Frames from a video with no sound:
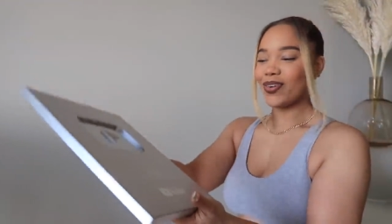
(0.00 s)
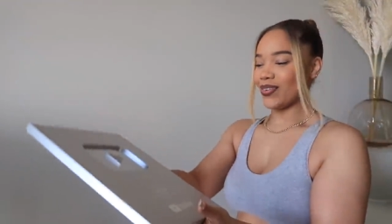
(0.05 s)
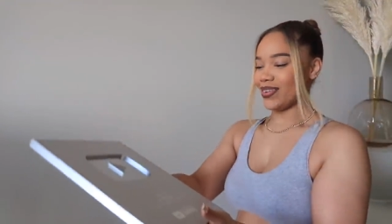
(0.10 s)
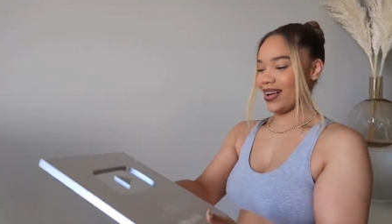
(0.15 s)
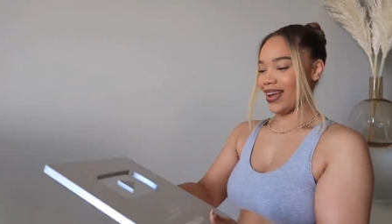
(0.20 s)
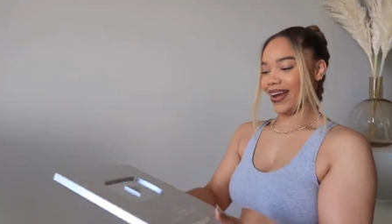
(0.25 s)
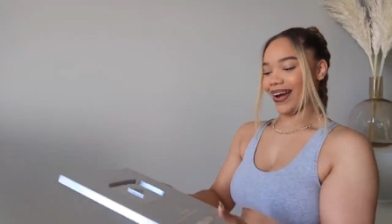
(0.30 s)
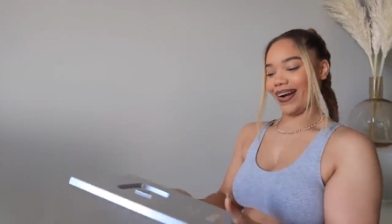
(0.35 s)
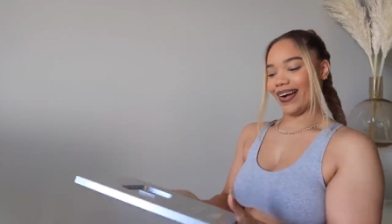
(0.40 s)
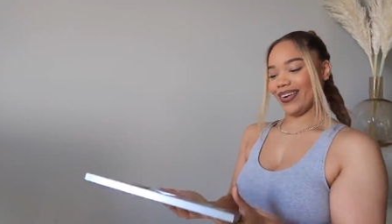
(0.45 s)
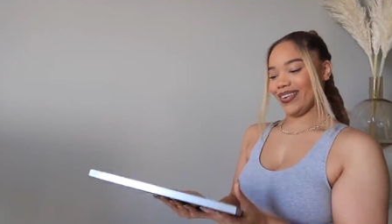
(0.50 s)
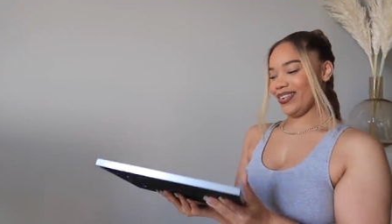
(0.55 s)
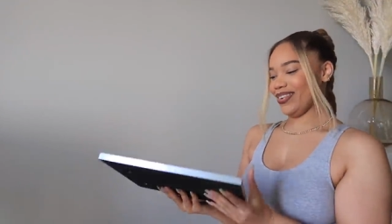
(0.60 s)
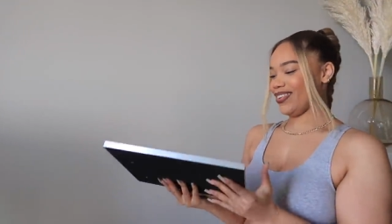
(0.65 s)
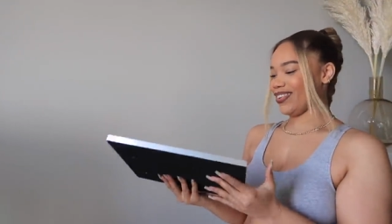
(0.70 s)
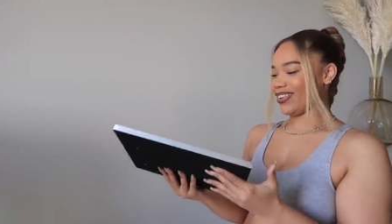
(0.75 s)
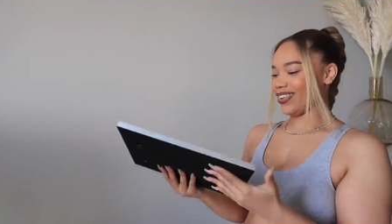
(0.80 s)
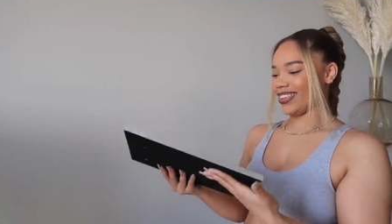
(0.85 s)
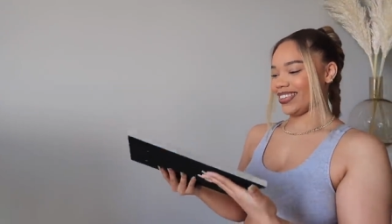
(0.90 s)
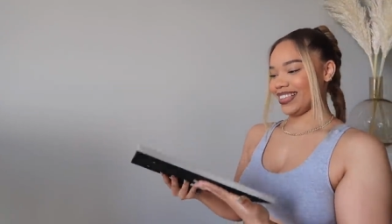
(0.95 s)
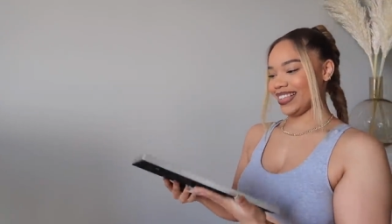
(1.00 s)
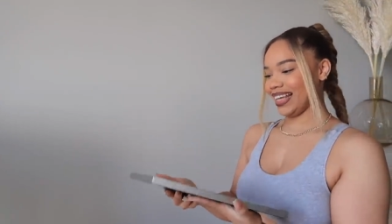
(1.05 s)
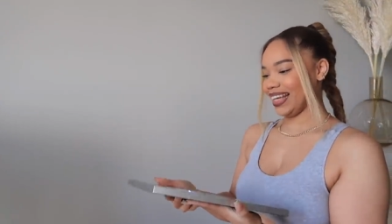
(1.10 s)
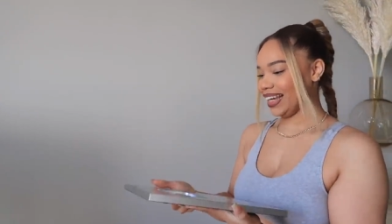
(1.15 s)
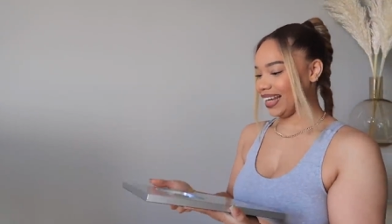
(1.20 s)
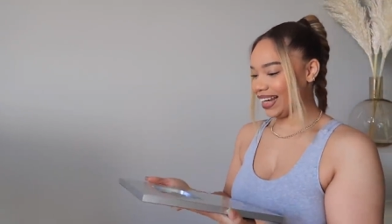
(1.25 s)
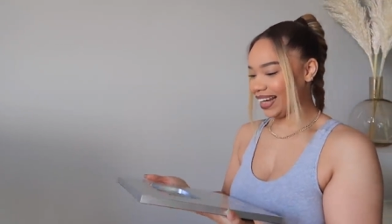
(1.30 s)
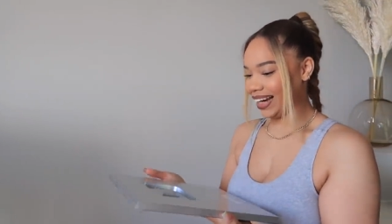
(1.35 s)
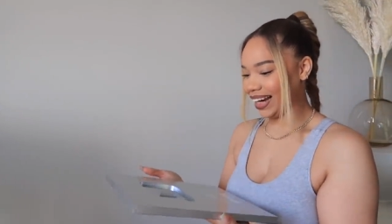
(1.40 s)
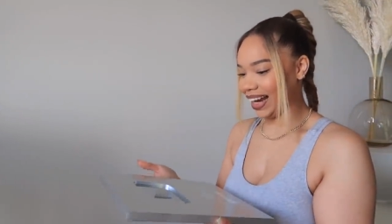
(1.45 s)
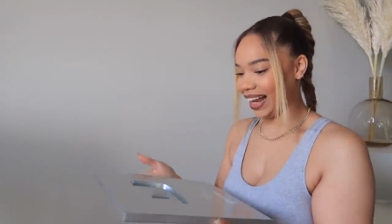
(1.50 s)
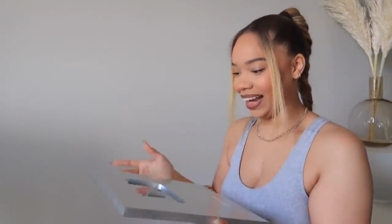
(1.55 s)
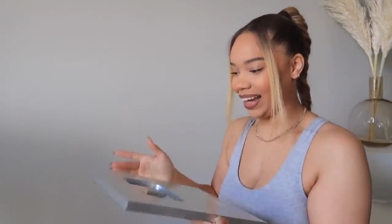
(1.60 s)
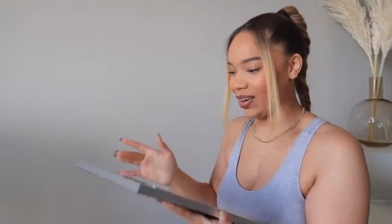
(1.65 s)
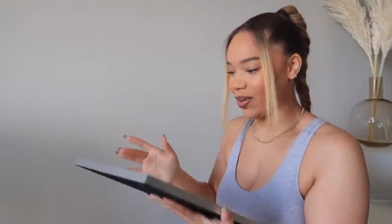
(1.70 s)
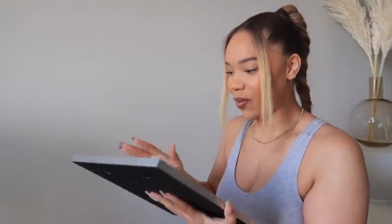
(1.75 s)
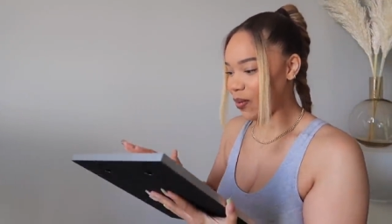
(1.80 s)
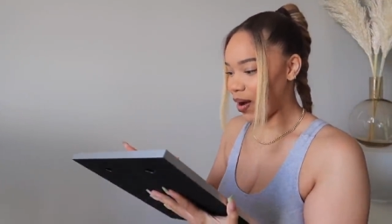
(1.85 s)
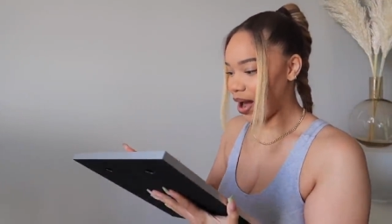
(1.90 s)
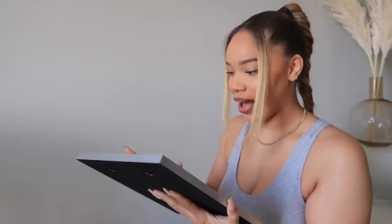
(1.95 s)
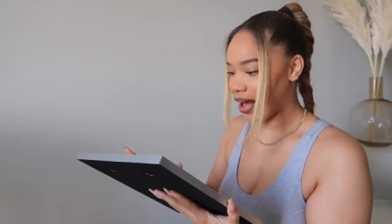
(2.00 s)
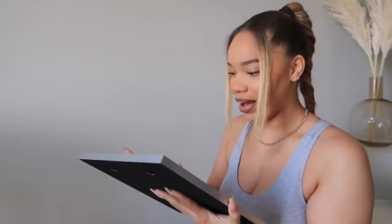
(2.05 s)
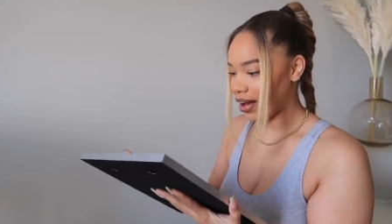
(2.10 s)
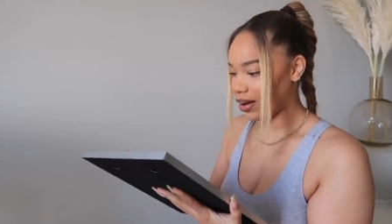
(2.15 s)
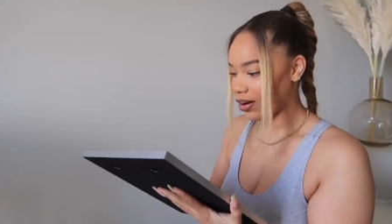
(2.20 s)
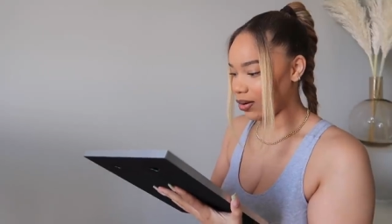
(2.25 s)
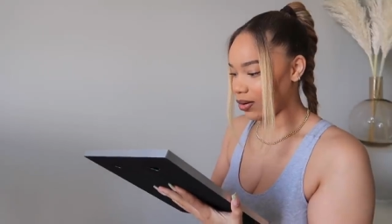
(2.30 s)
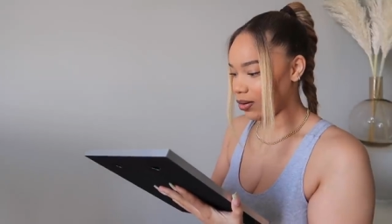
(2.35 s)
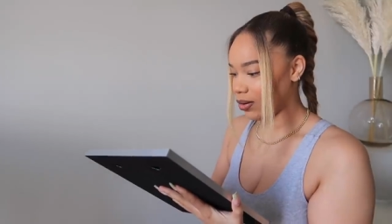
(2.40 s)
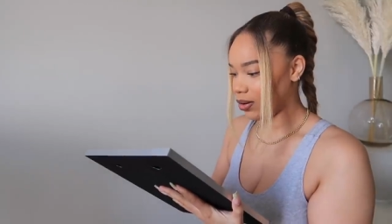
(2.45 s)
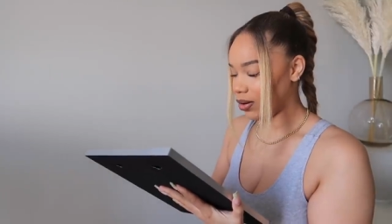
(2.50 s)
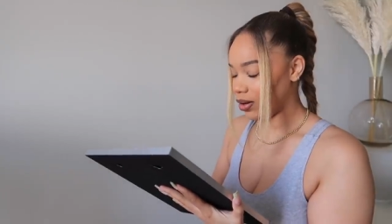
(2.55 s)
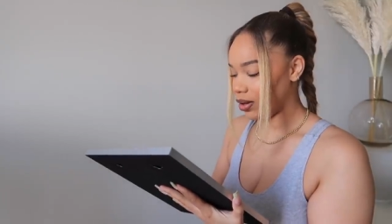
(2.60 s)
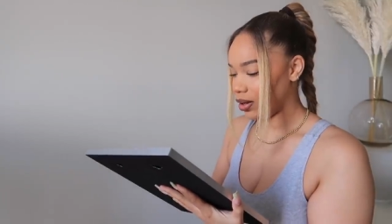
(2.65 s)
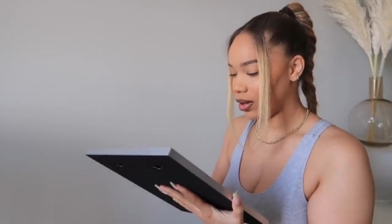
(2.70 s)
on here you know what i'm saying like wow